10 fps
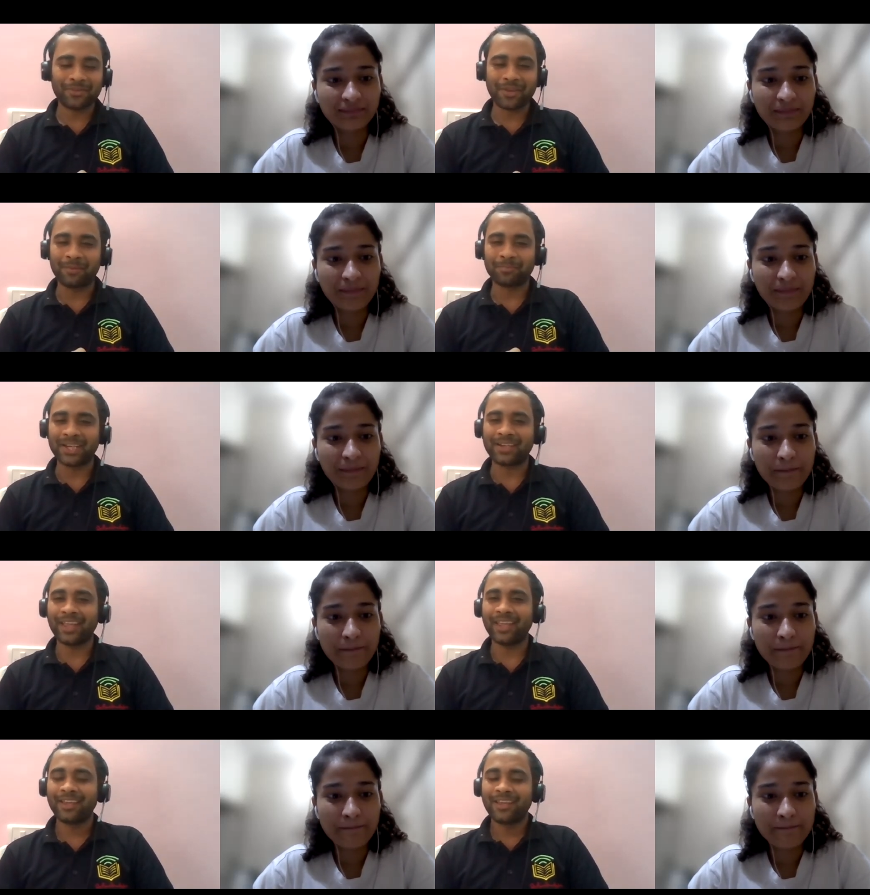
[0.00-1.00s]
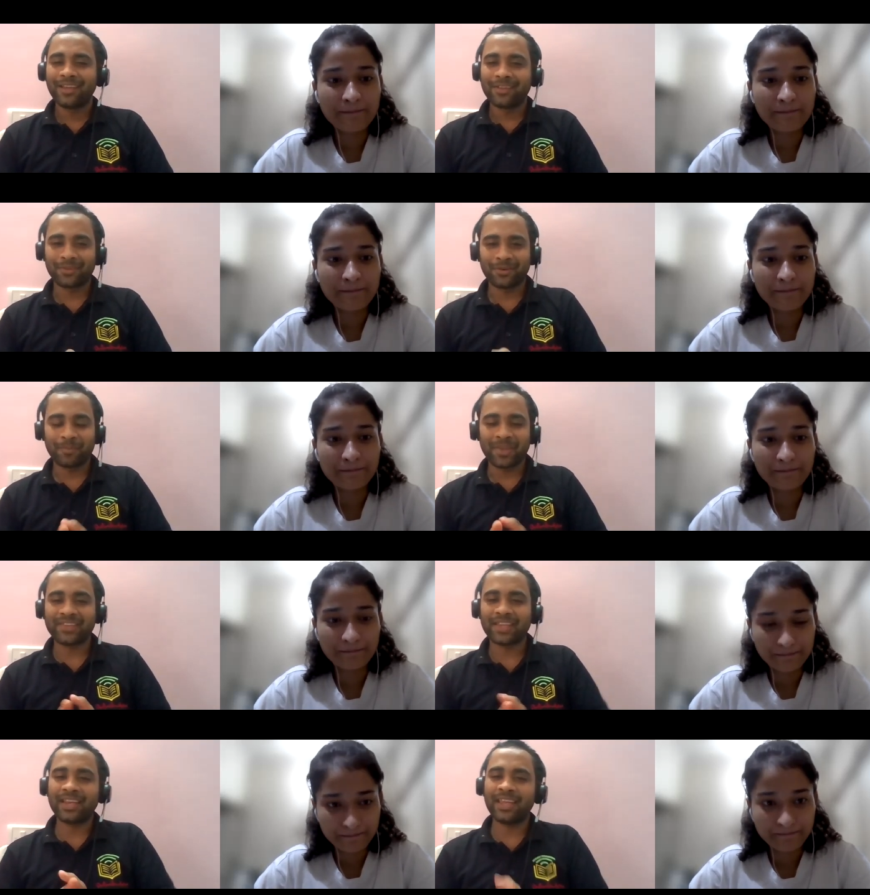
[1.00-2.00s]
Speaker 1: to you completely. So
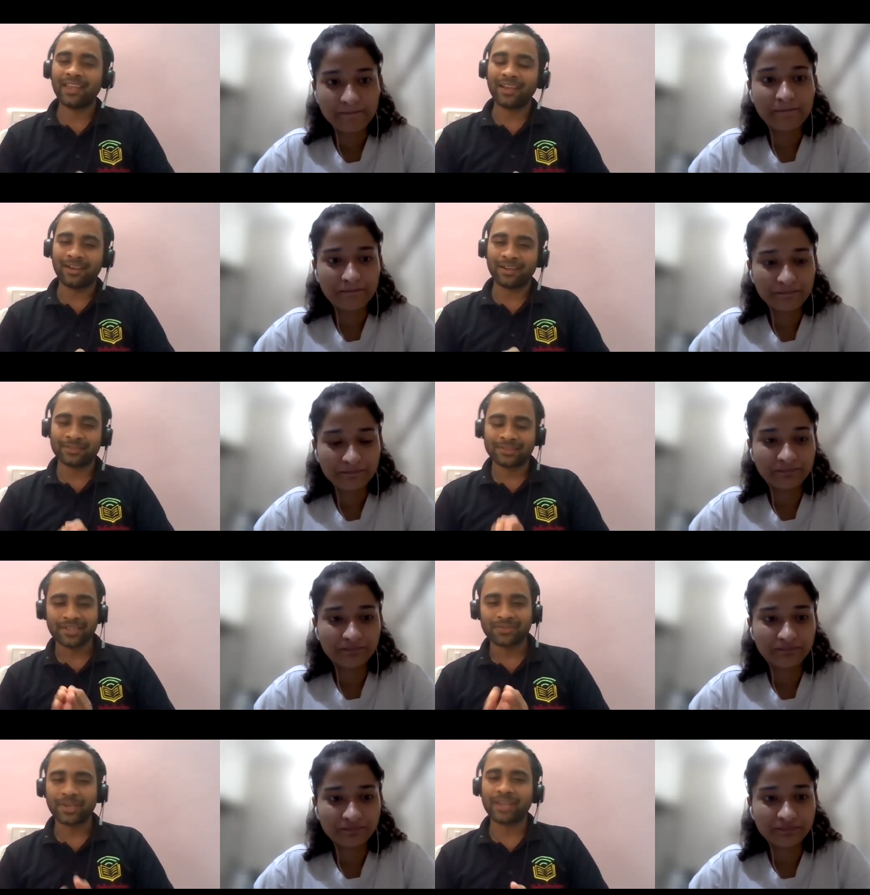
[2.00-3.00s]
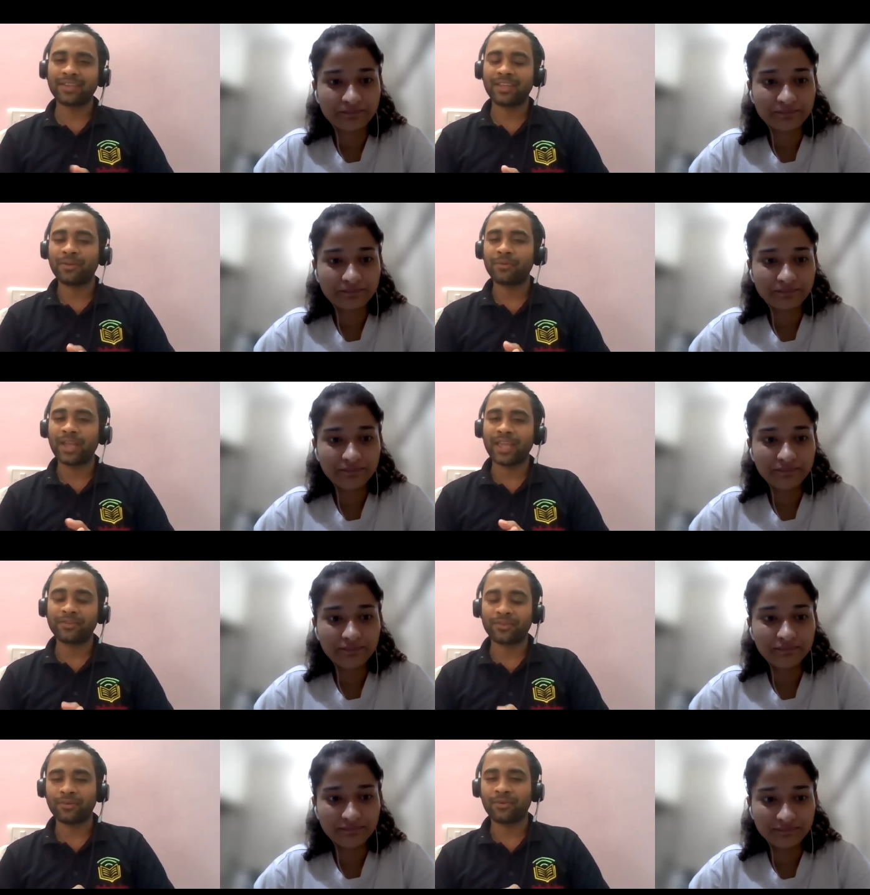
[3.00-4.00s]
basically, uh, the student here would
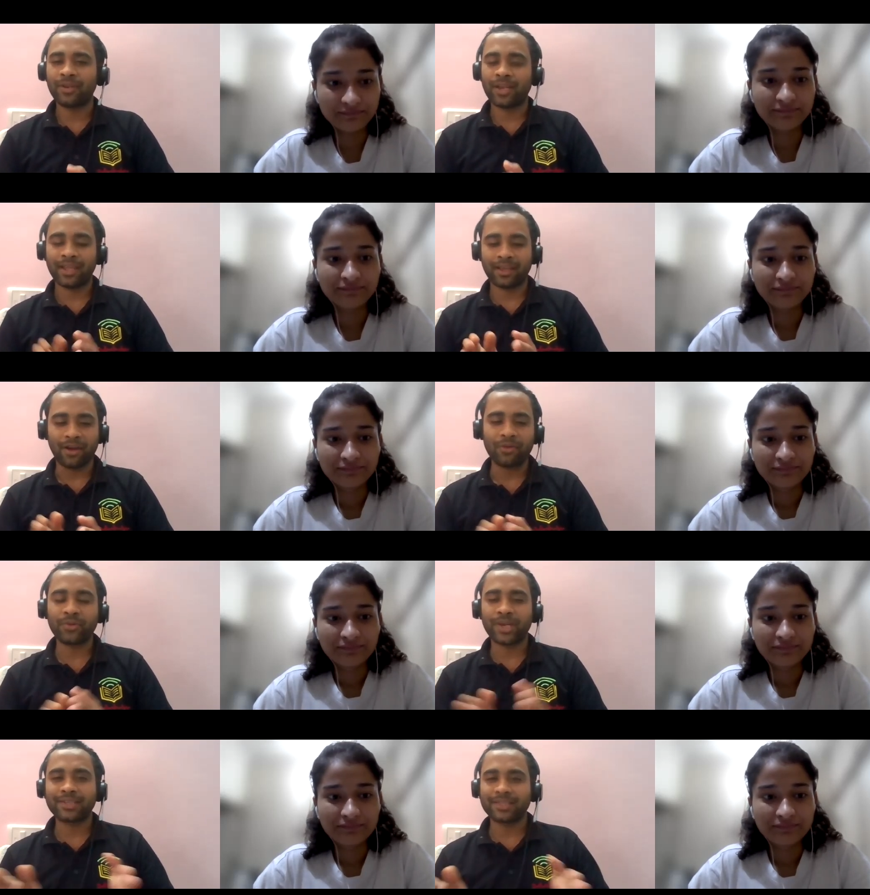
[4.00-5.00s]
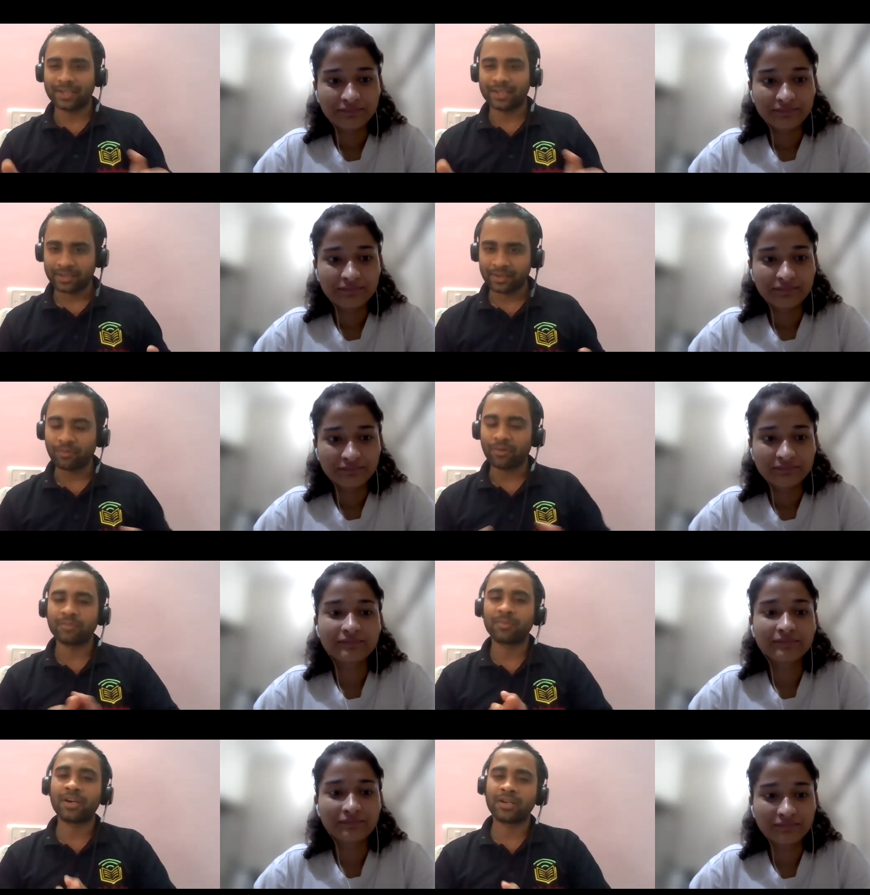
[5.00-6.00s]
like to know, like, how to get selected in
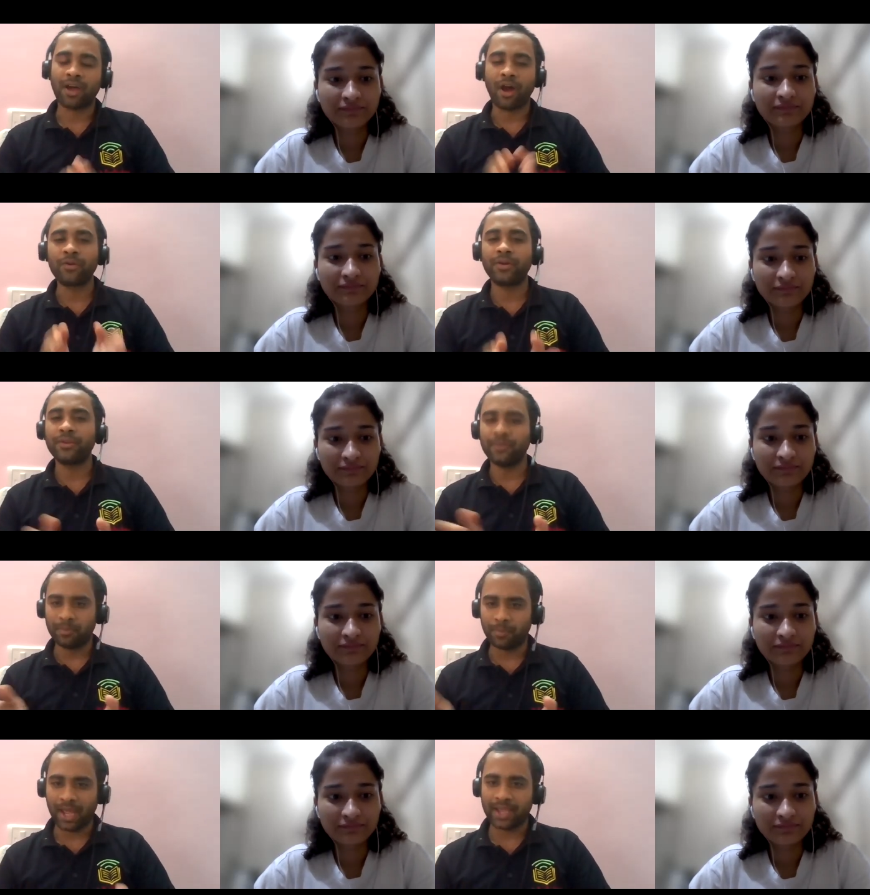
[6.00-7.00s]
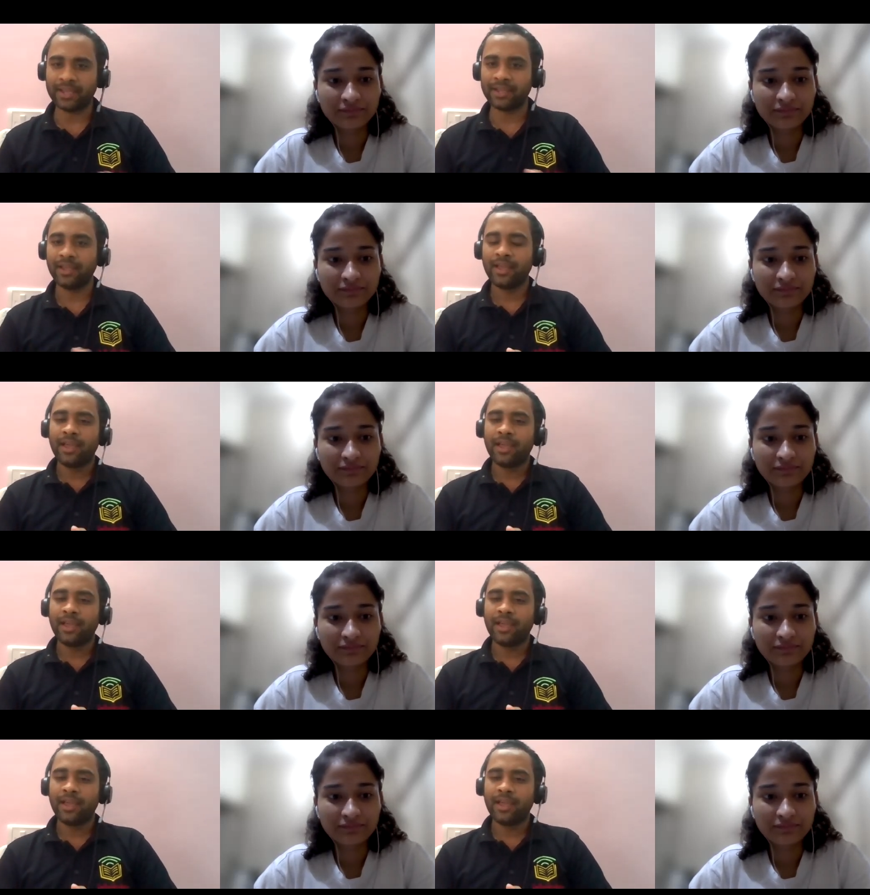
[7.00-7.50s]
Walmart, how did you apply,